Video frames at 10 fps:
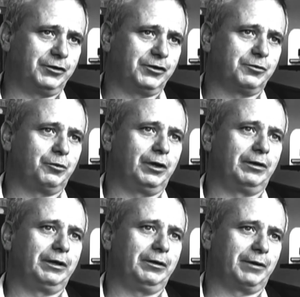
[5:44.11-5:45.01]
villages
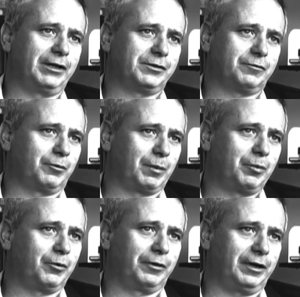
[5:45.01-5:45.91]
were erased
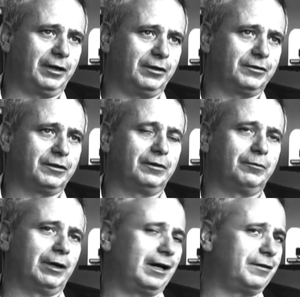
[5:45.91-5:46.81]
from upon the
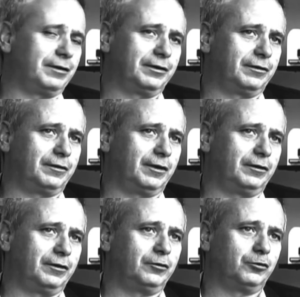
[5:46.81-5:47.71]
earth and were either
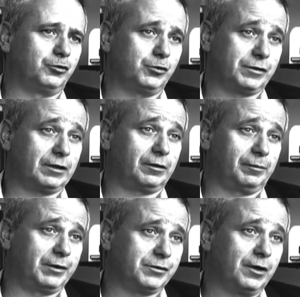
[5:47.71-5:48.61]
turned into Jewish
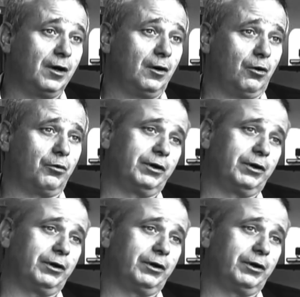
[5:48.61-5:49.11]
settlements